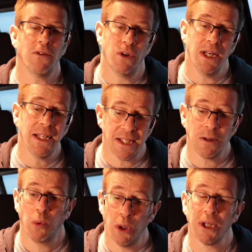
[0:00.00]
Really
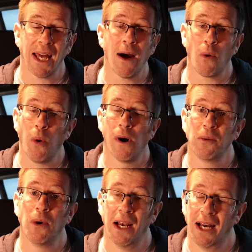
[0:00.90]
did work out
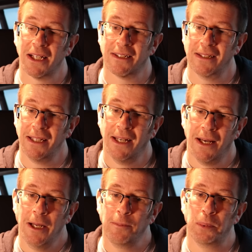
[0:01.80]
quite well, actually,
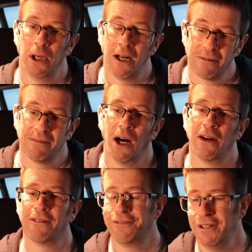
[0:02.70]
but
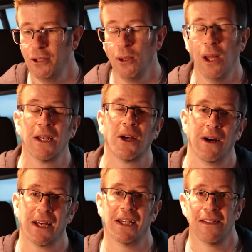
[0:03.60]
I feel like
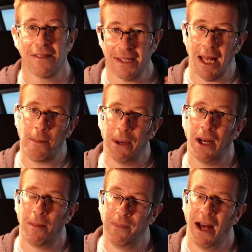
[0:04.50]
I can step
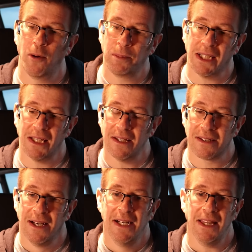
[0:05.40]
it up now,
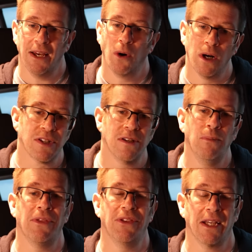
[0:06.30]
because there are
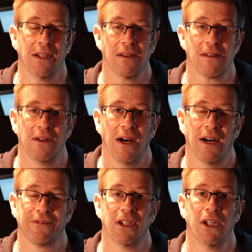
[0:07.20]
some things that
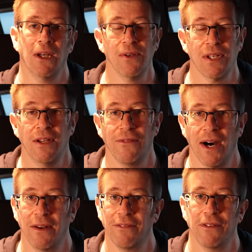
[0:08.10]
after using the
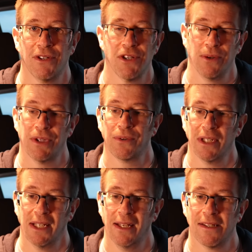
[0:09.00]
van for 2 or
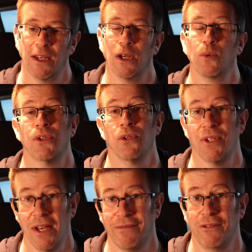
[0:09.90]
3 years that I would do
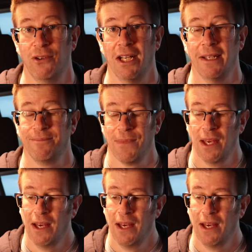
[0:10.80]
differently,